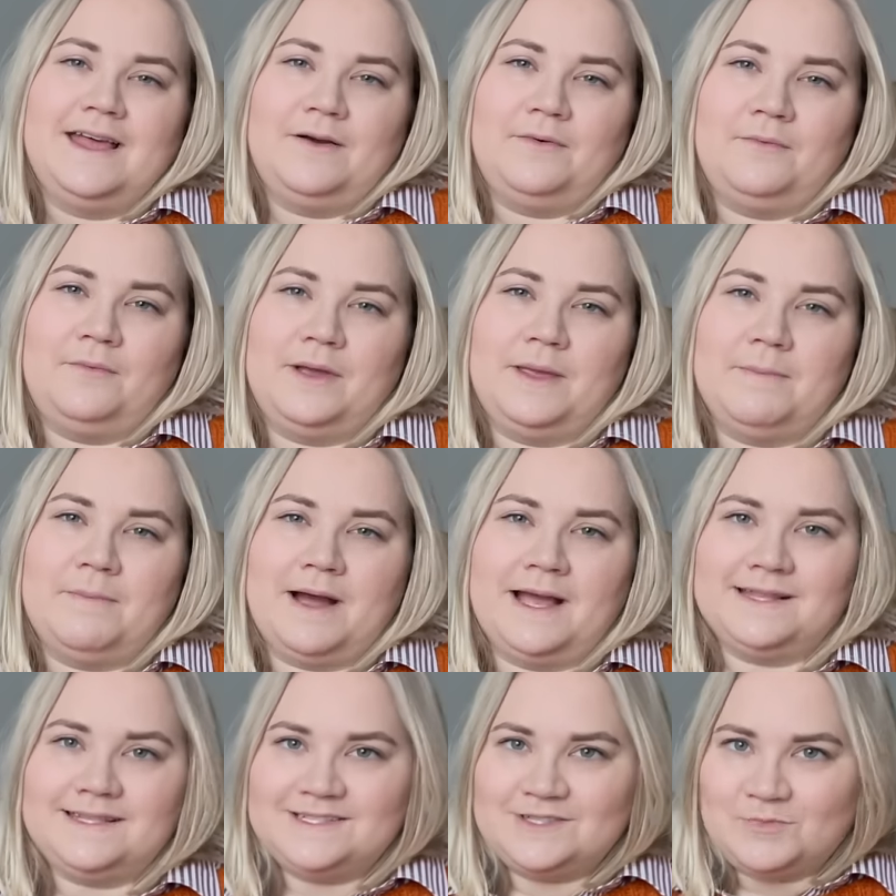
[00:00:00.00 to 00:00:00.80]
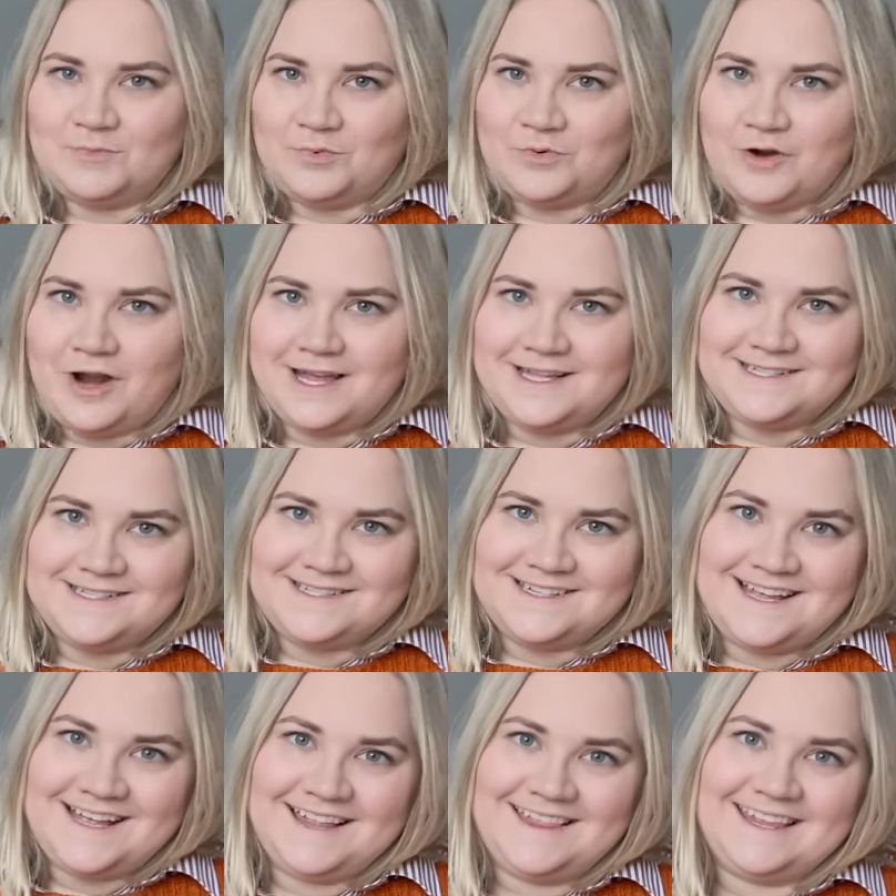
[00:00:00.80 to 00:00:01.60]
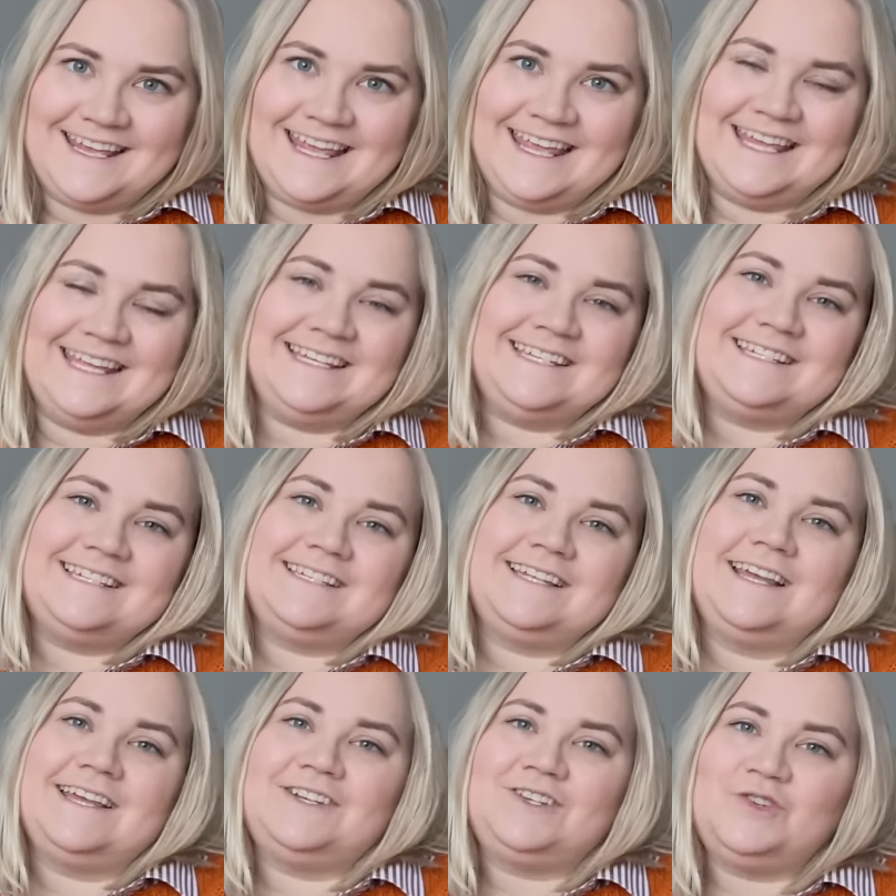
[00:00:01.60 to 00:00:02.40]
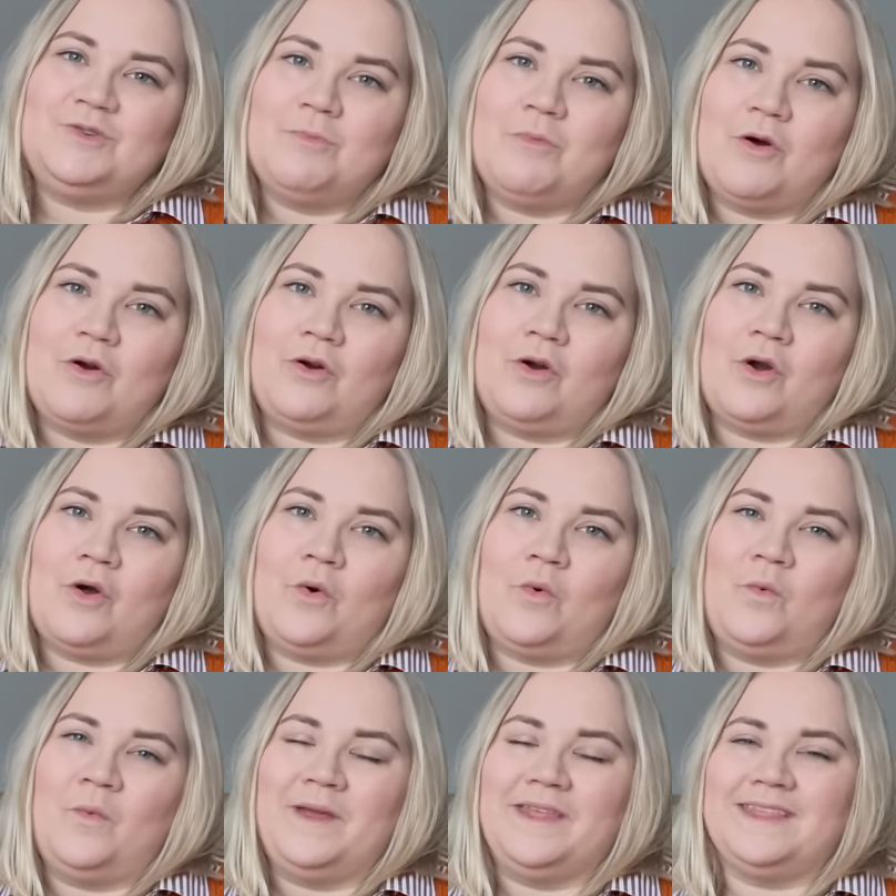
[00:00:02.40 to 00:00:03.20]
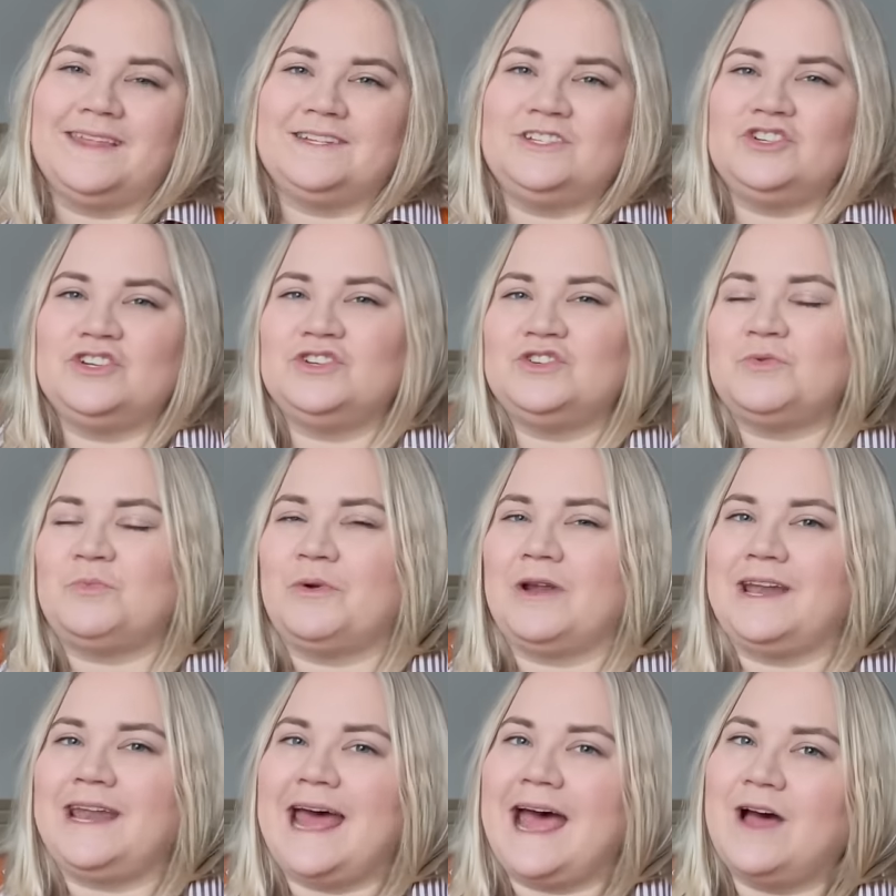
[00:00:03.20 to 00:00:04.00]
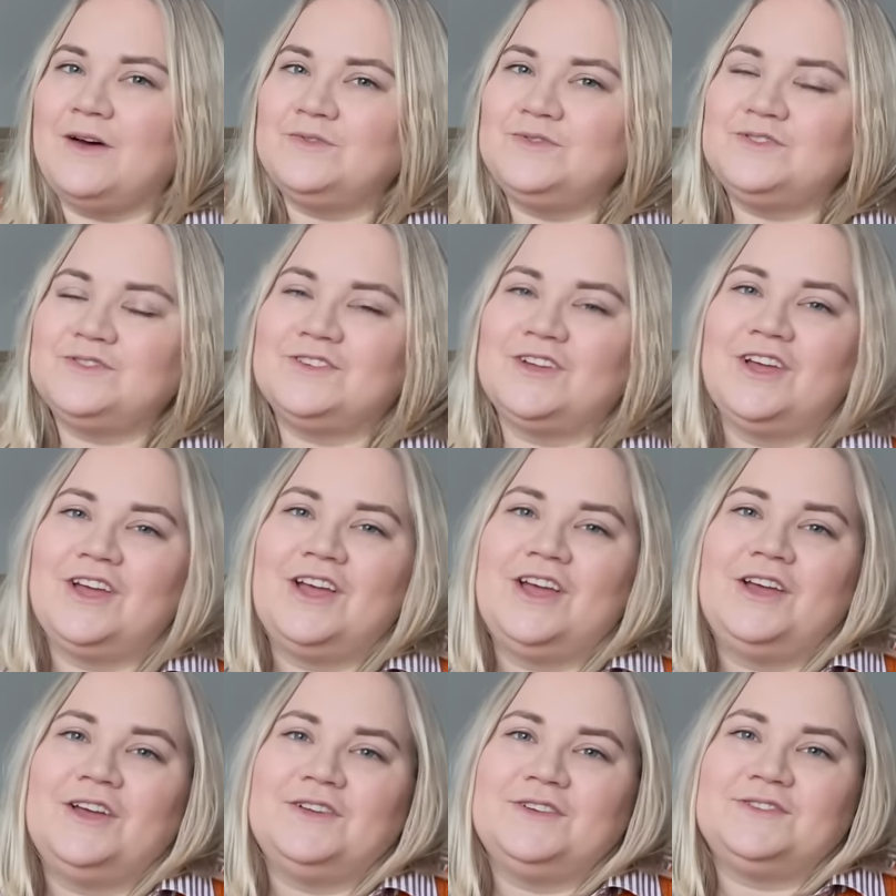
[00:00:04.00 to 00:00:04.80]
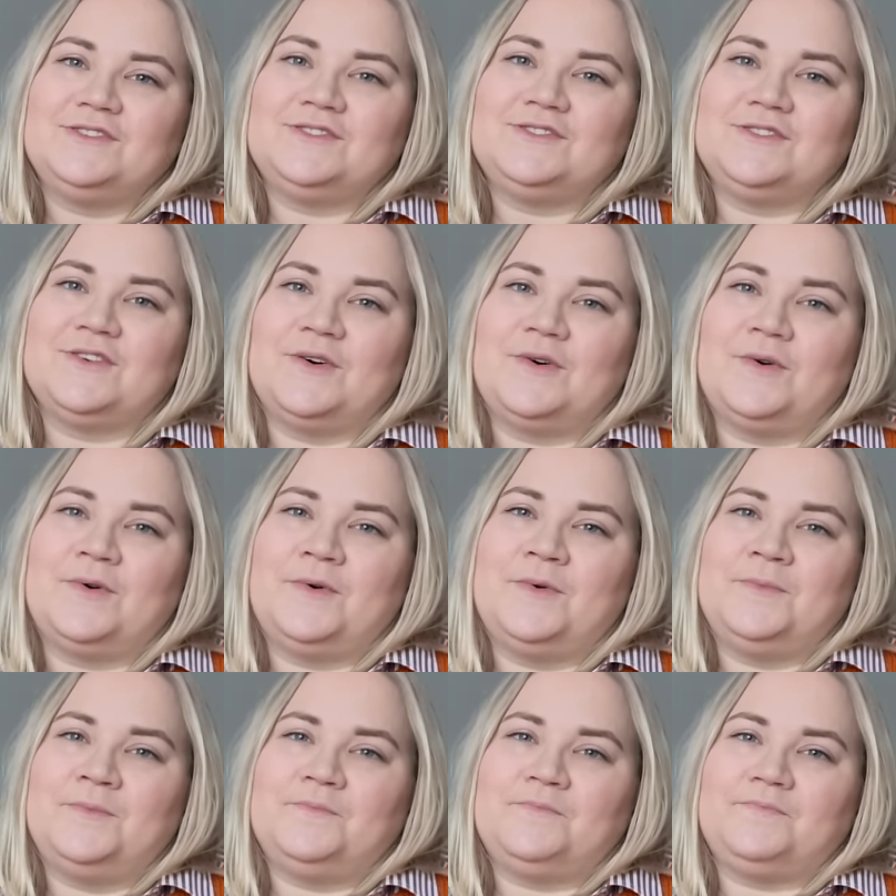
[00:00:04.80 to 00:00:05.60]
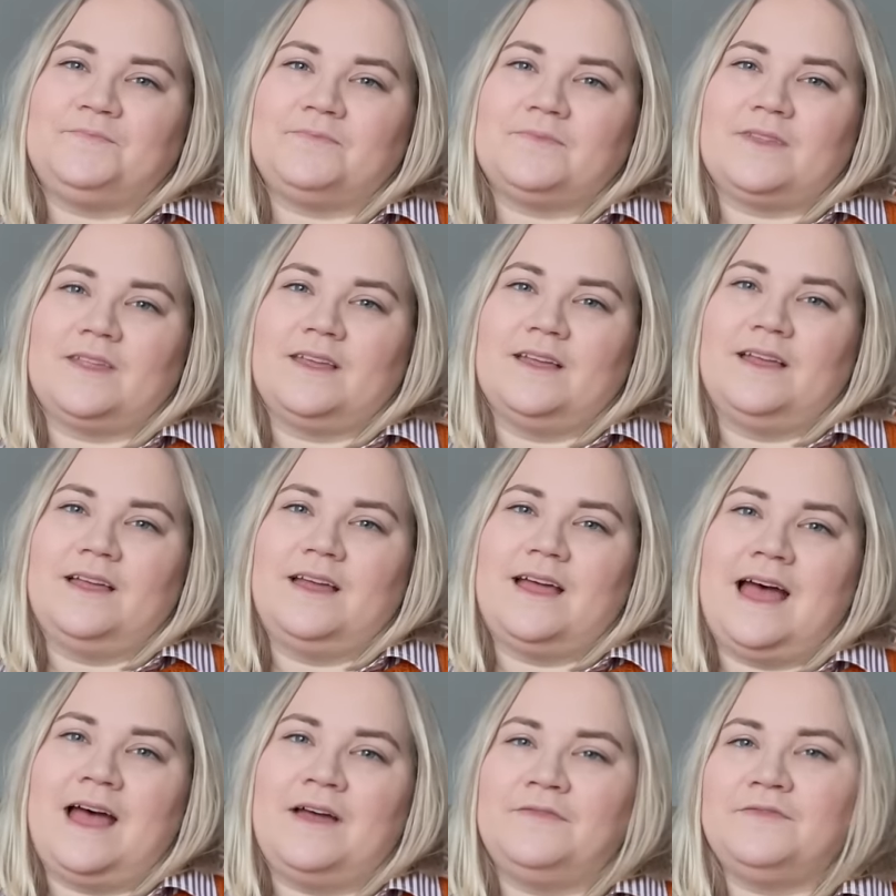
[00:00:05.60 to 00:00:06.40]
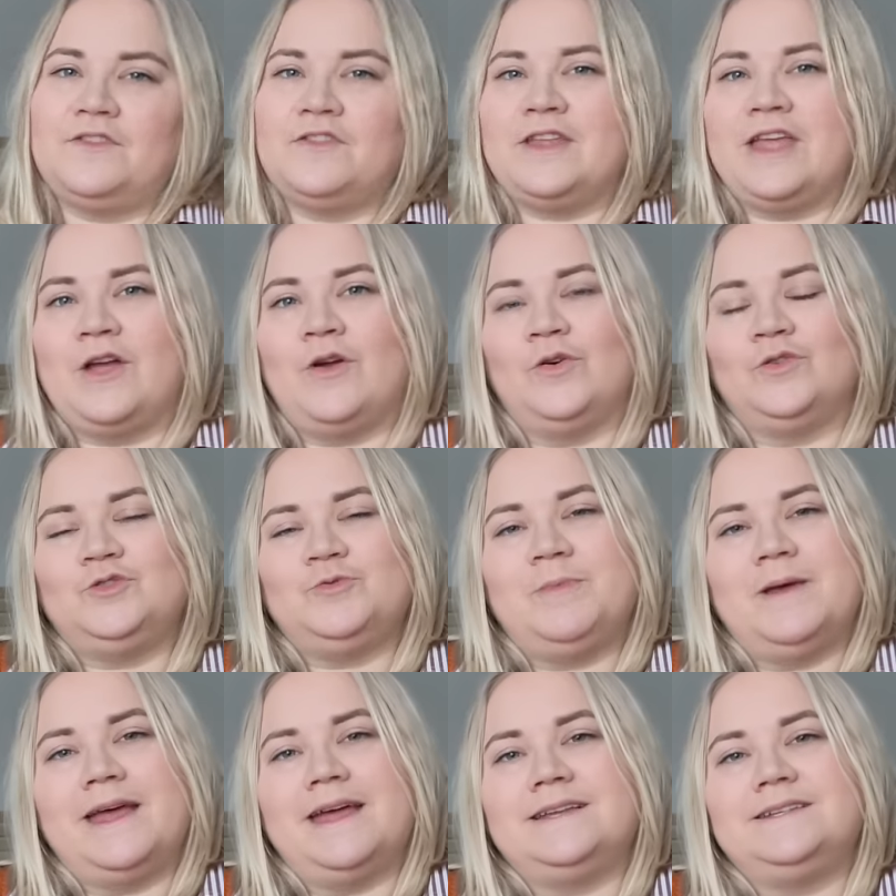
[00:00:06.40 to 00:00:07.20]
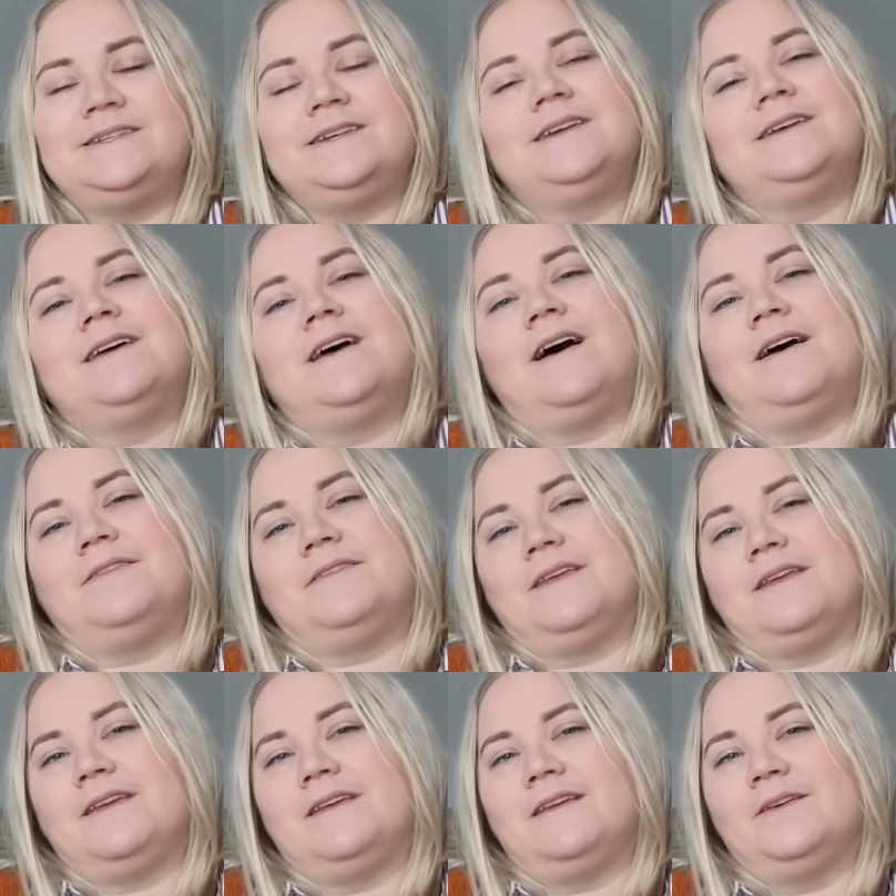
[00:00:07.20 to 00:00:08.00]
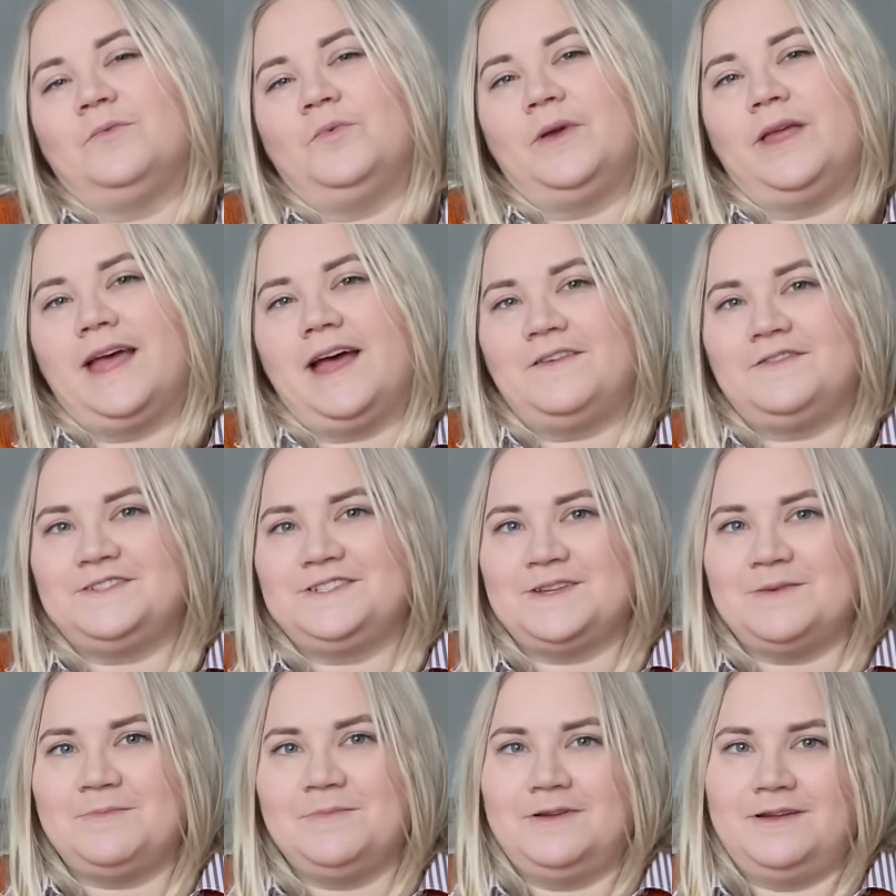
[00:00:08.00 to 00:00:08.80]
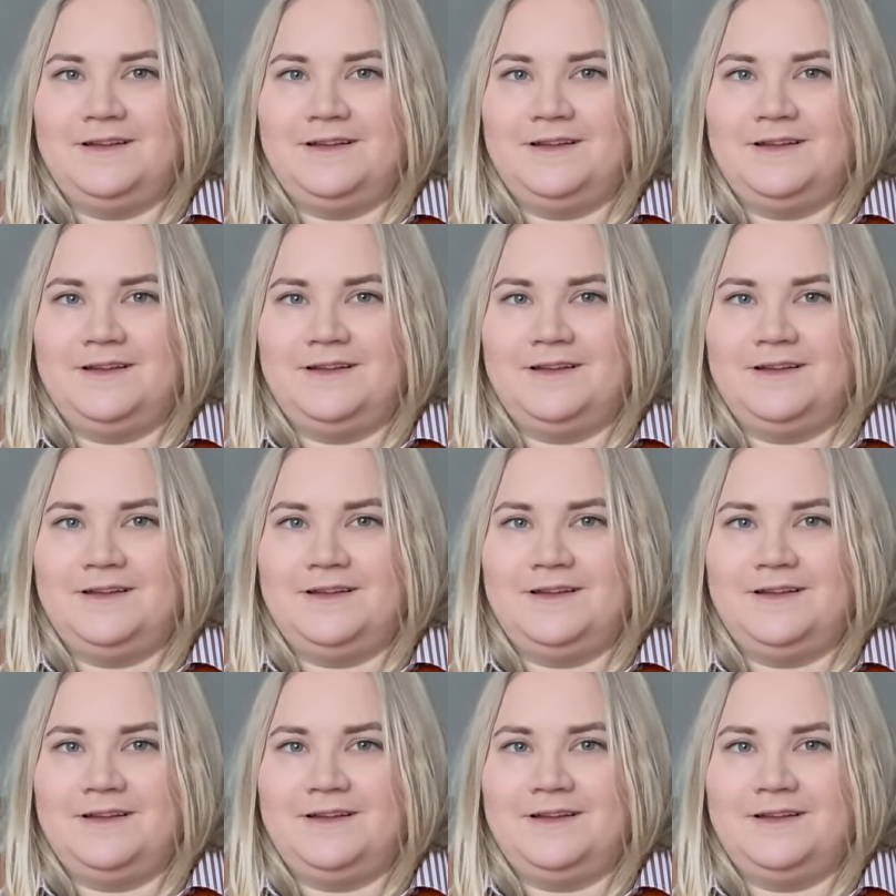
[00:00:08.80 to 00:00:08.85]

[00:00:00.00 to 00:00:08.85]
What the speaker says: we might surprise the kids tomorrow with a gingerbread house. So after they go to bed, I think we have some